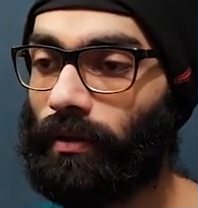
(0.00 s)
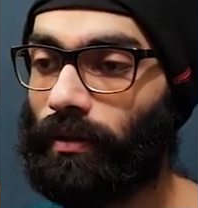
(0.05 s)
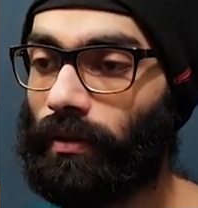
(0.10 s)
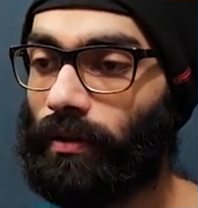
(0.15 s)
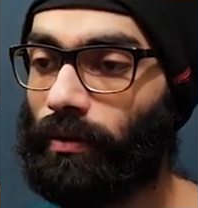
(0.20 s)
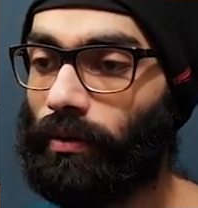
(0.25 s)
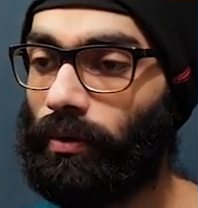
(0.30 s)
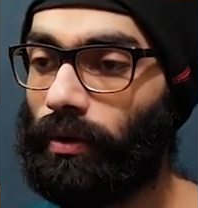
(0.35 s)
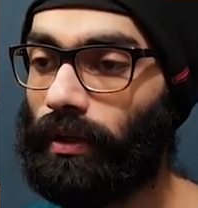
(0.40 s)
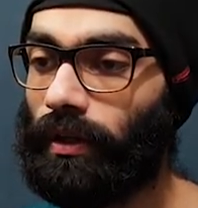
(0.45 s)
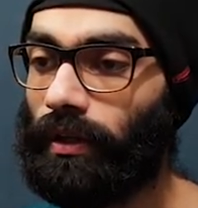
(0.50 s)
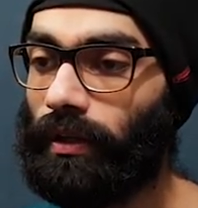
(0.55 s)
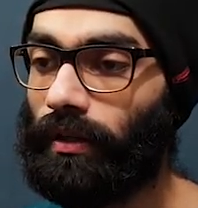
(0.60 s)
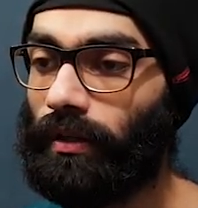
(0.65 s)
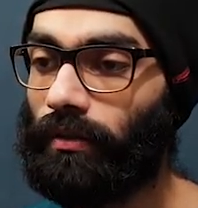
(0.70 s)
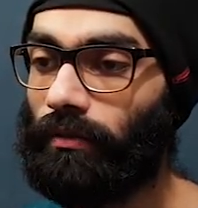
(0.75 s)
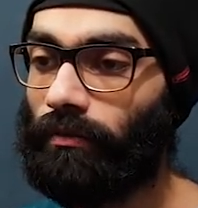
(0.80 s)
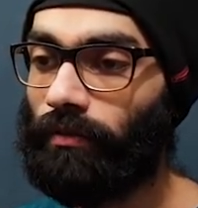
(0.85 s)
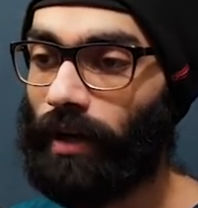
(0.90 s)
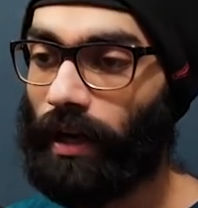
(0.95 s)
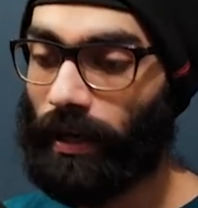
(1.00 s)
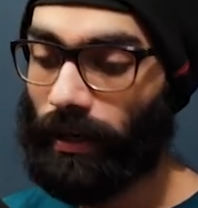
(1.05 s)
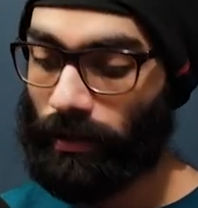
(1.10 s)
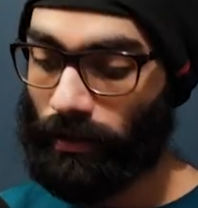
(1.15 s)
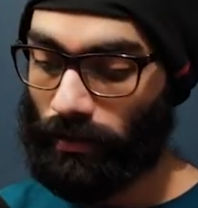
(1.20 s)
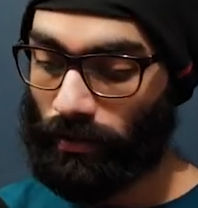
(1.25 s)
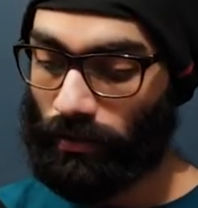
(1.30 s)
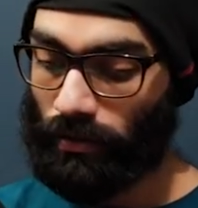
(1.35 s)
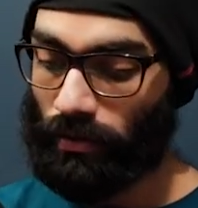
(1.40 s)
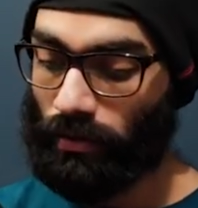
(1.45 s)
orient and Y
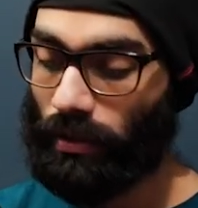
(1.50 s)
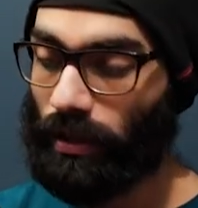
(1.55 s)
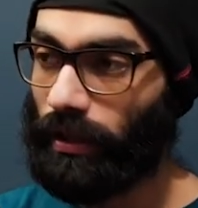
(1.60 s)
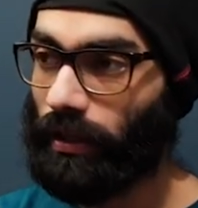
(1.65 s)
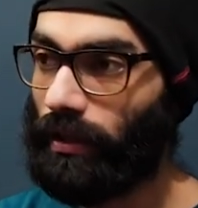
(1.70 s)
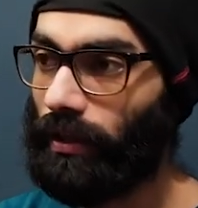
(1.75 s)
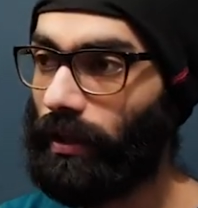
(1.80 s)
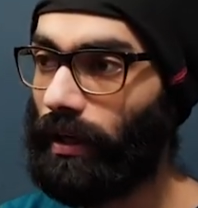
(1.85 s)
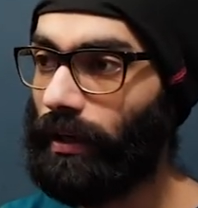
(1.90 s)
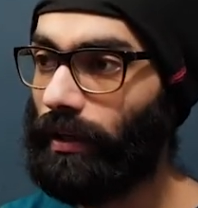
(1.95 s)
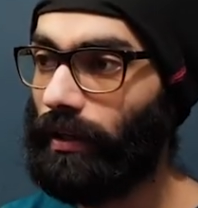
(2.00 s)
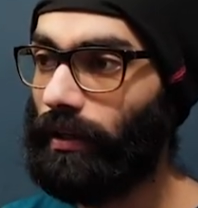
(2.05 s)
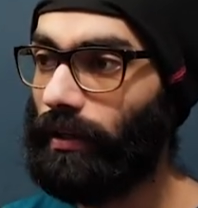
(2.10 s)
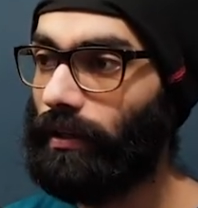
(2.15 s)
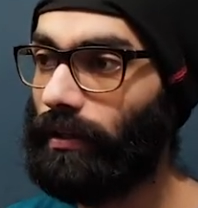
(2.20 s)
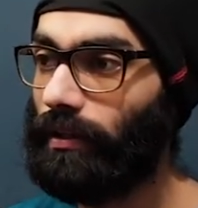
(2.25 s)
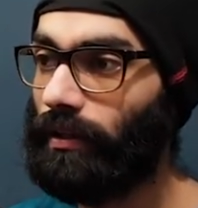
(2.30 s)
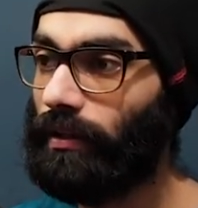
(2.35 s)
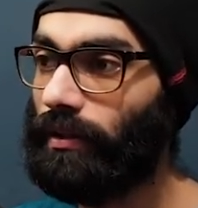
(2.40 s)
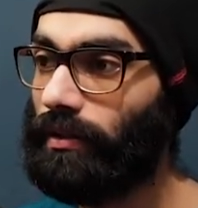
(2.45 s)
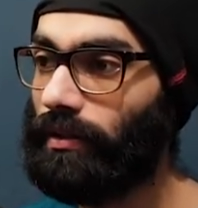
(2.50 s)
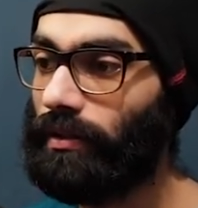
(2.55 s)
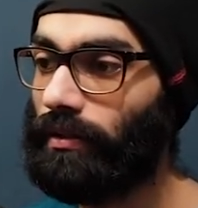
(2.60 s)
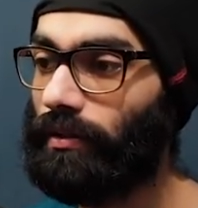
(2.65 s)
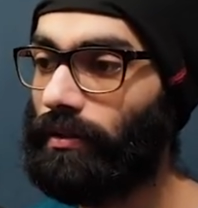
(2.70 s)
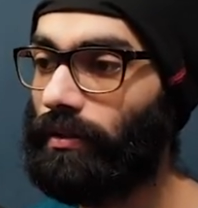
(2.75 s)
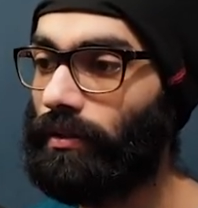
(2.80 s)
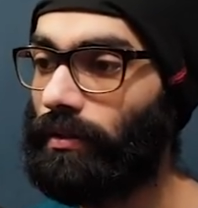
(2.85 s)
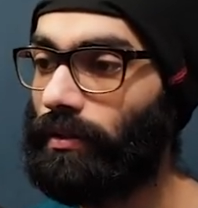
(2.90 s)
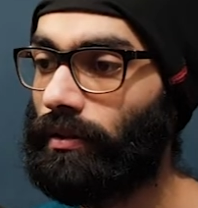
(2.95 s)
to like 90
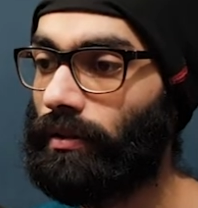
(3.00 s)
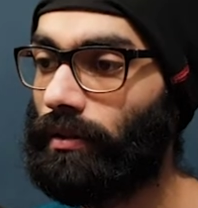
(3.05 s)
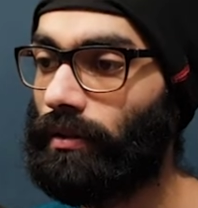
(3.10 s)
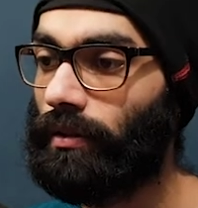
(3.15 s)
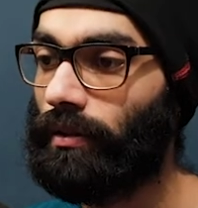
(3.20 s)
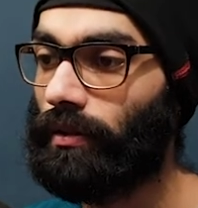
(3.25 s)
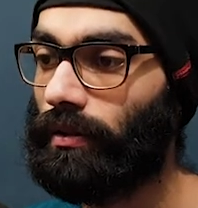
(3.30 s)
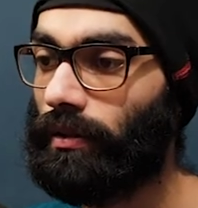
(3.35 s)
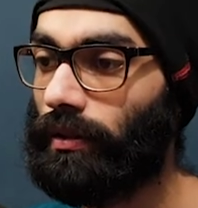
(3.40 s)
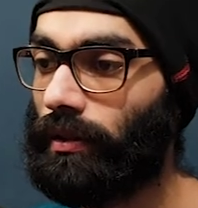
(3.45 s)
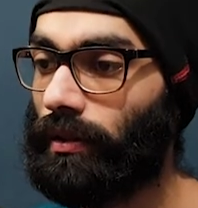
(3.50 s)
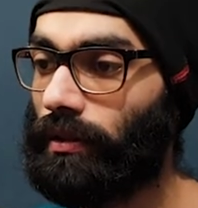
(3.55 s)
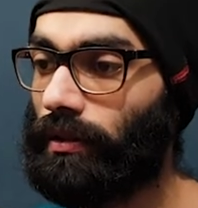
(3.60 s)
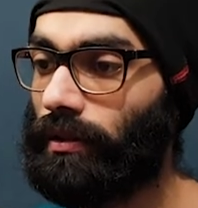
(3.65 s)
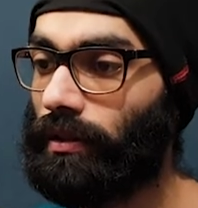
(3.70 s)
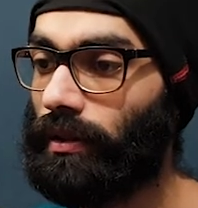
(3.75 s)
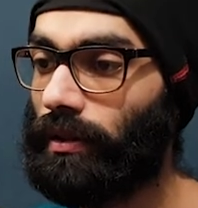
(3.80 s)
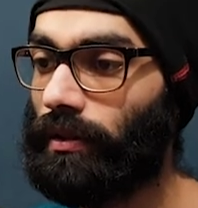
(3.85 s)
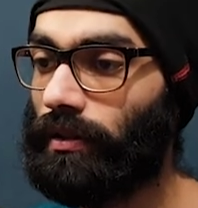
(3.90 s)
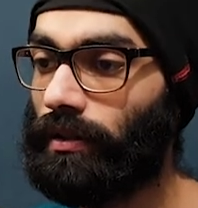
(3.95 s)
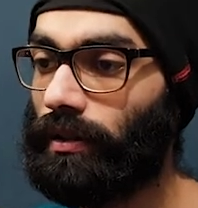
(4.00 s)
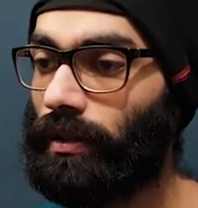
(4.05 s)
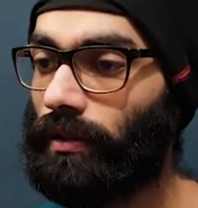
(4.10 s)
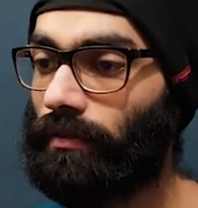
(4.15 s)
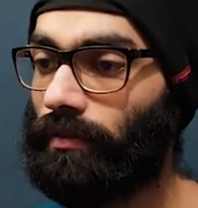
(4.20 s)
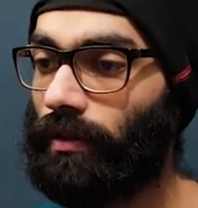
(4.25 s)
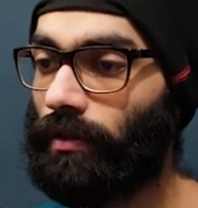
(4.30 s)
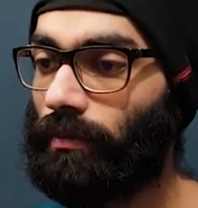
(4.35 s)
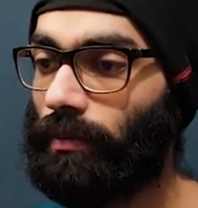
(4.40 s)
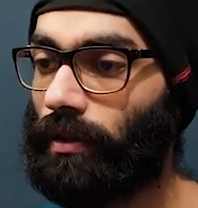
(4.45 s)
degrees and just take this
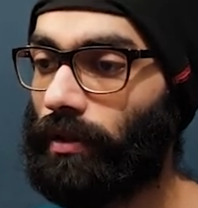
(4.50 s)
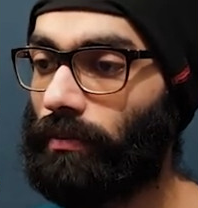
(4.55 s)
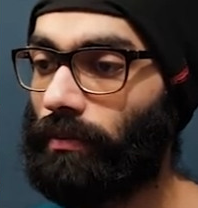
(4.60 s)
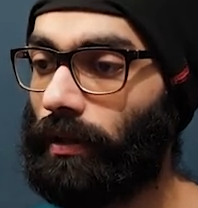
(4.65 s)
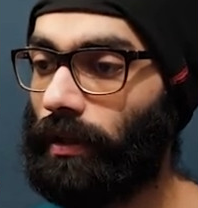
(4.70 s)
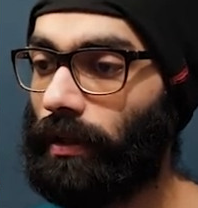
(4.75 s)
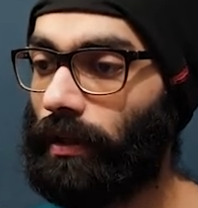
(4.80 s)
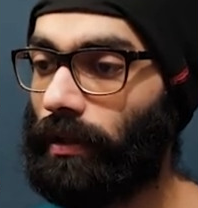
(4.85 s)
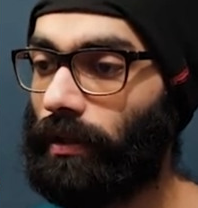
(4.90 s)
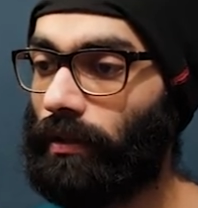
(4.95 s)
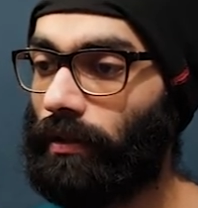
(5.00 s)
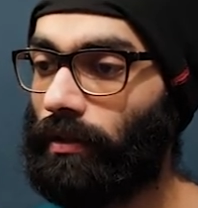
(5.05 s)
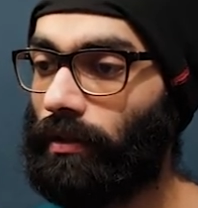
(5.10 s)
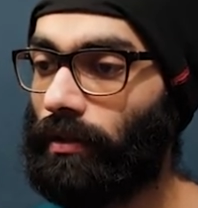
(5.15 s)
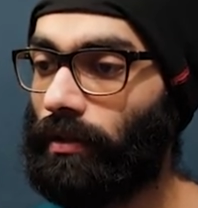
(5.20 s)
keyframe at the beginning.